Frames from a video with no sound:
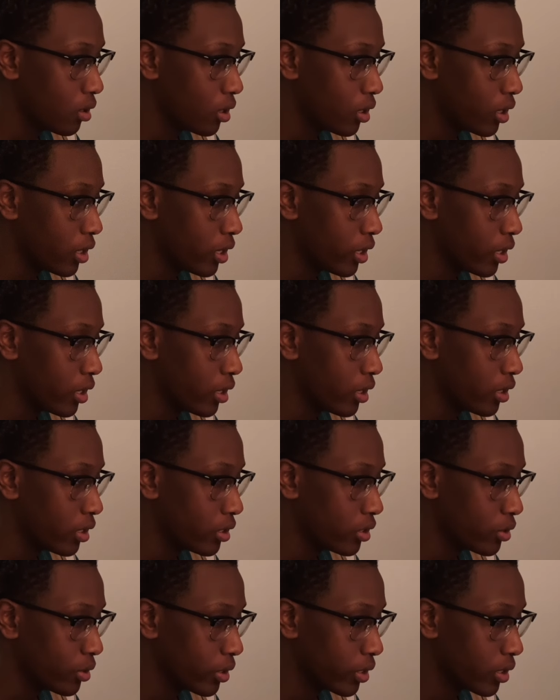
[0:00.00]
And
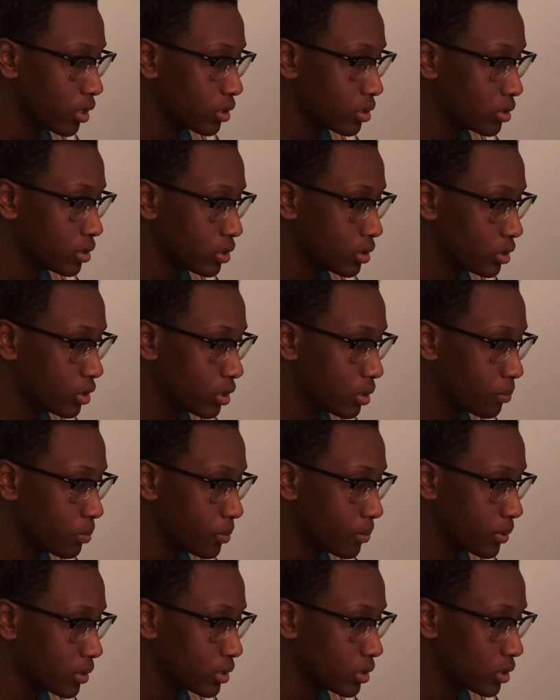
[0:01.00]
you can pretty
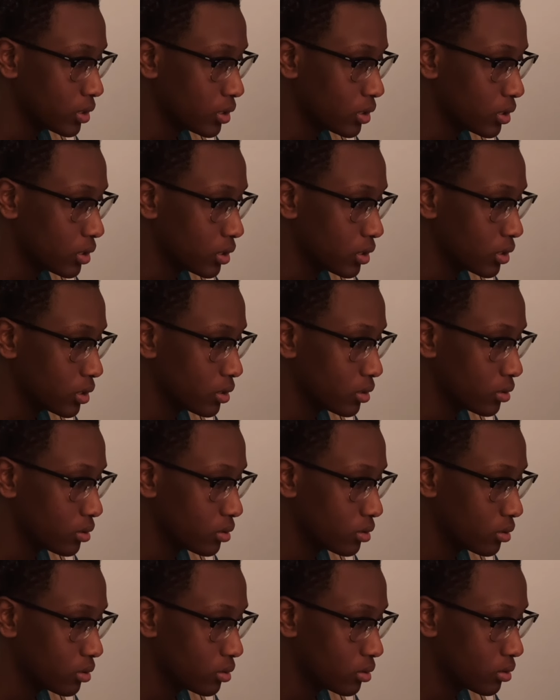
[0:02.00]
much see this.
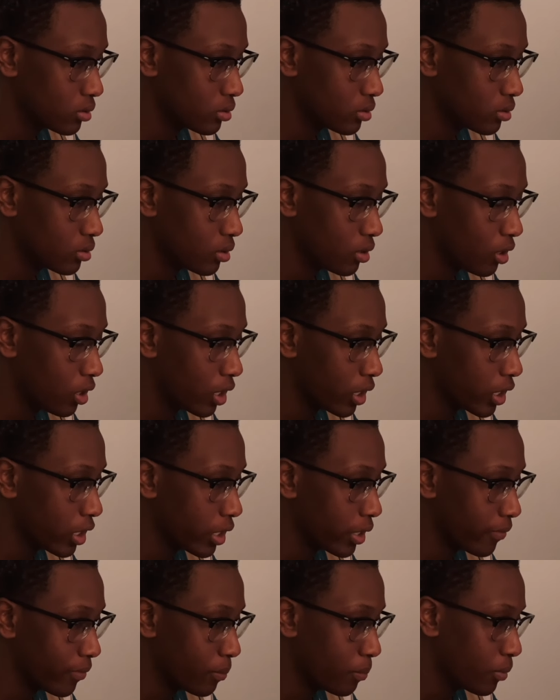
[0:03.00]
I can
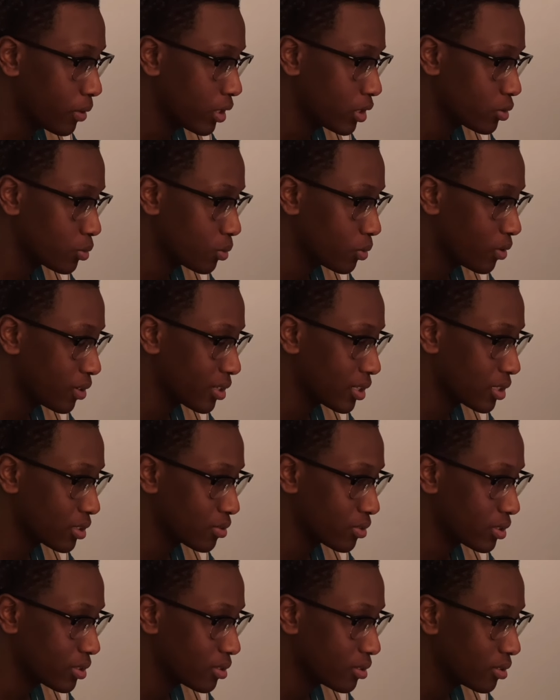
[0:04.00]
even put it to 100.